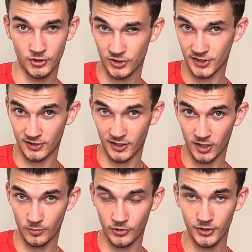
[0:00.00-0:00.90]
just as an anchor
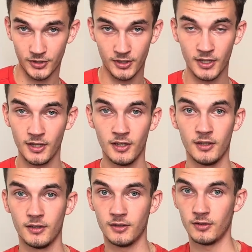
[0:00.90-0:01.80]
point.
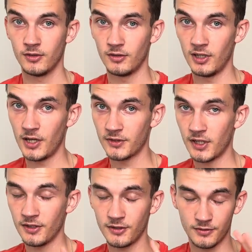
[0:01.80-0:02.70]
Left
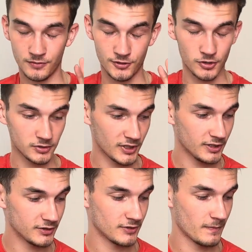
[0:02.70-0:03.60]
hand, 2
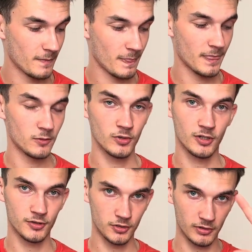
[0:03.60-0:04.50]
things: we're going
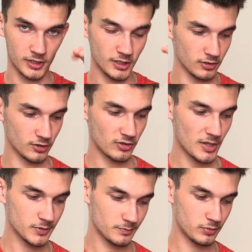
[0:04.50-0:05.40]
to do our little crab,
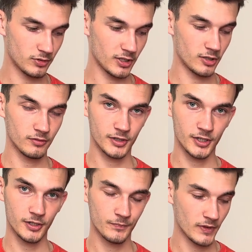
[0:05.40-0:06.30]
put it over
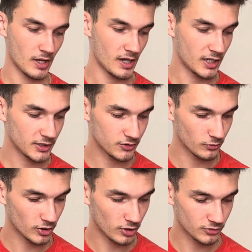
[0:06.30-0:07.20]
here, and
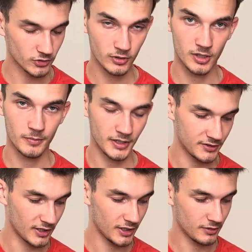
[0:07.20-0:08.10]
we're also going to
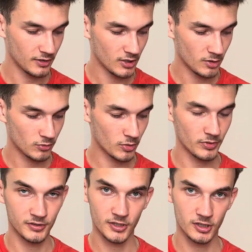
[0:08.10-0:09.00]
maintain
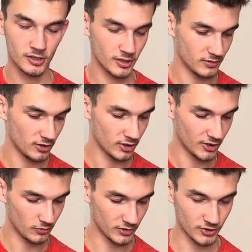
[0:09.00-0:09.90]
perpendicular
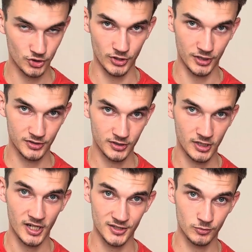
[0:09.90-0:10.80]
line with the strings
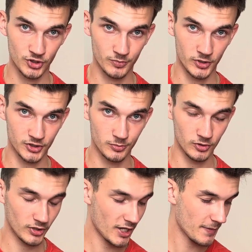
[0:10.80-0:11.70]
as much as possible.
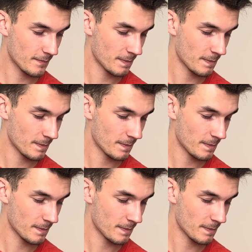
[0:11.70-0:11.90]
Okay,